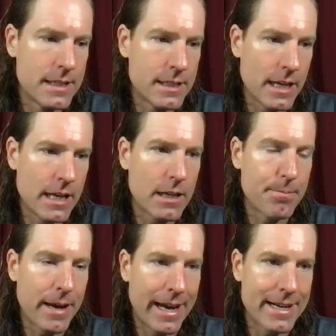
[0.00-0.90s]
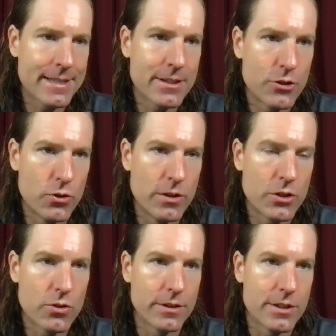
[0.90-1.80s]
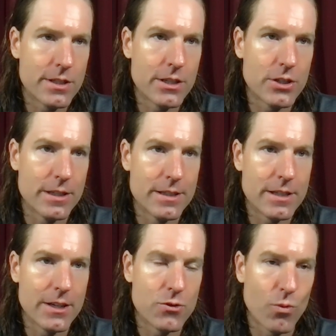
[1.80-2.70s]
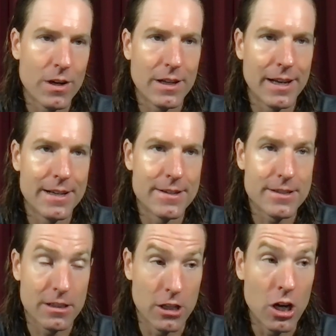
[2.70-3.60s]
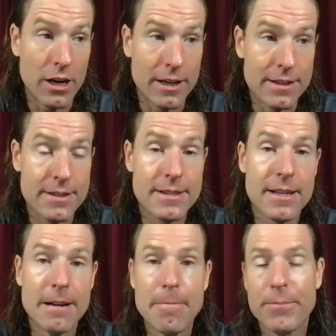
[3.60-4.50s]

take past judicial decisions as well as laws